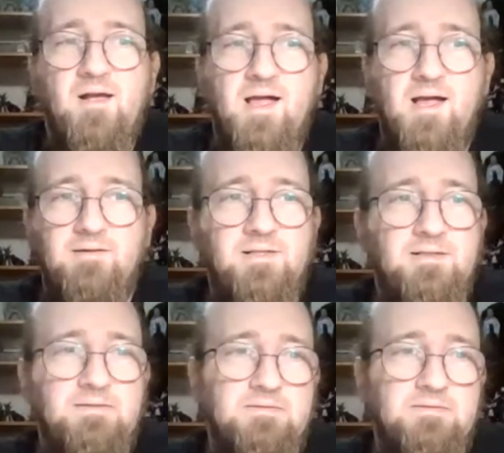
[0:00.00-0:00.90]
Uh,
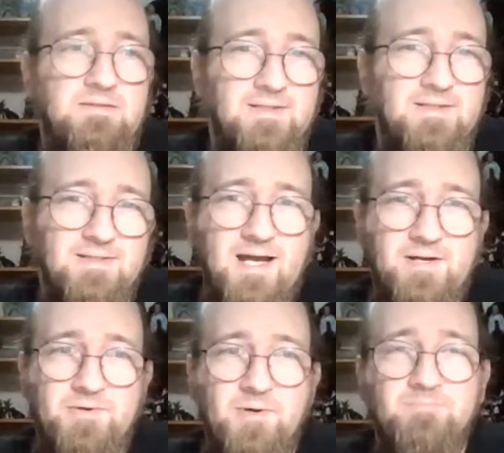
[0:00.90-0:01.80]
I
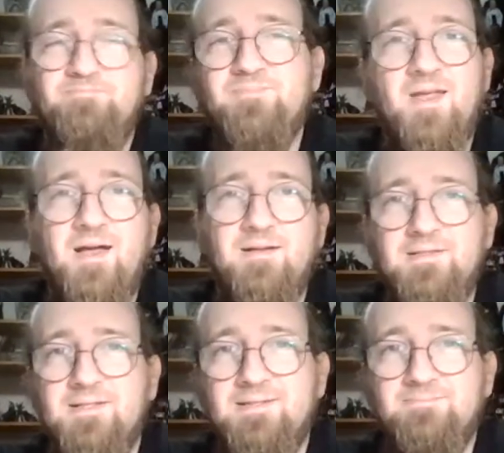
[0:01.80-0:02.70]
don't know.
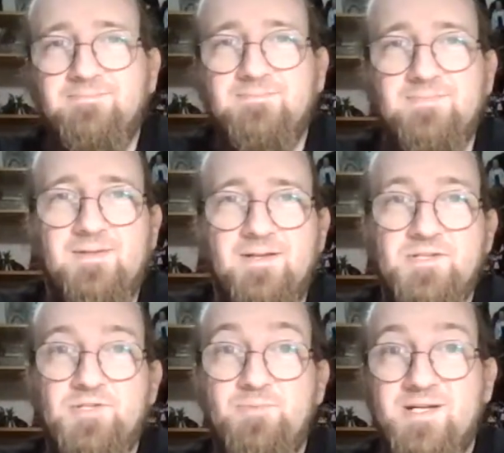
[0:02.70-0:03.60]
There's
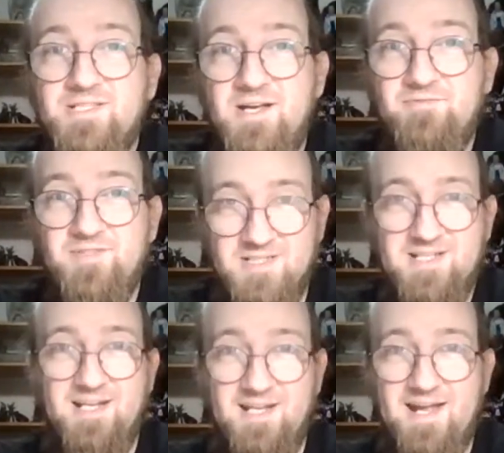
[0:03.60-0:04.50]
too much stuff to
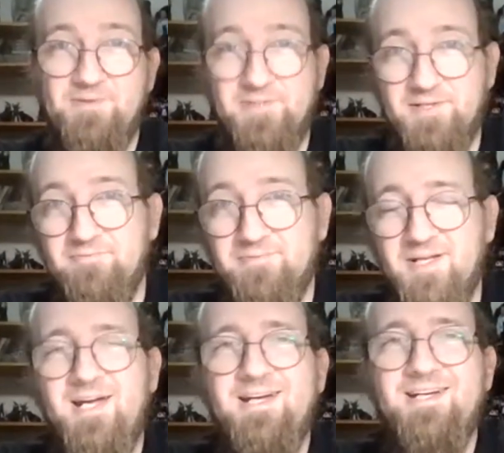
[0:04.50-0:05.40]
take account of.
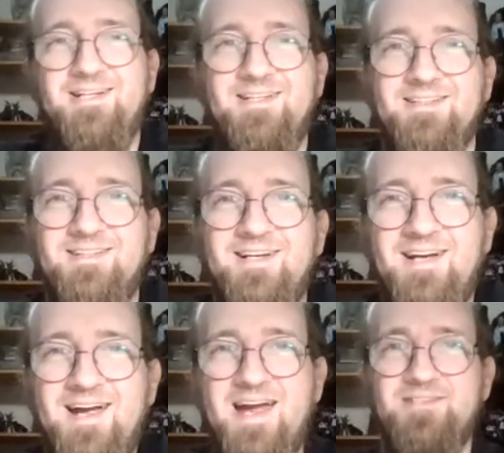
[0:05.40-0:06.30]

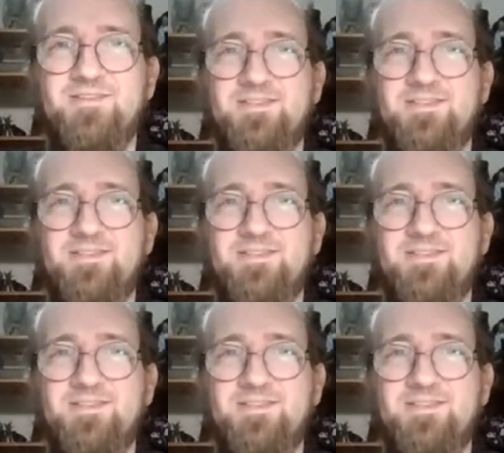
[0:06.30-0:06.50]
As you